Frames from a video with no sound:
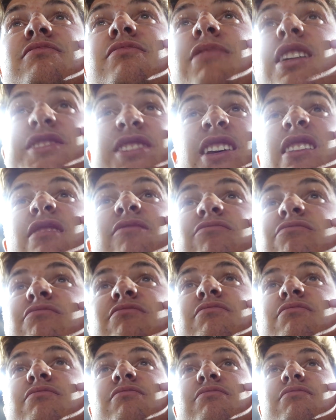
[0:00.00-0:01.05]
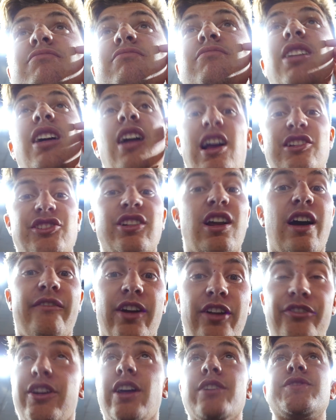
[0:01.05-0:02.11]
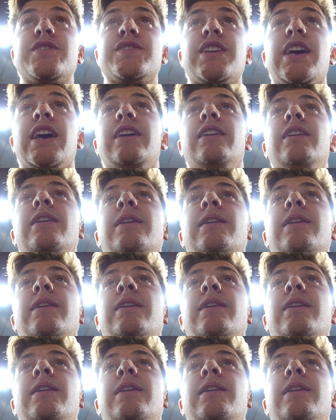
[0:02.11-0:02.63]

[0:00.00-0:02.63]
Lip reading: That's it. I actually don't have anything else to say.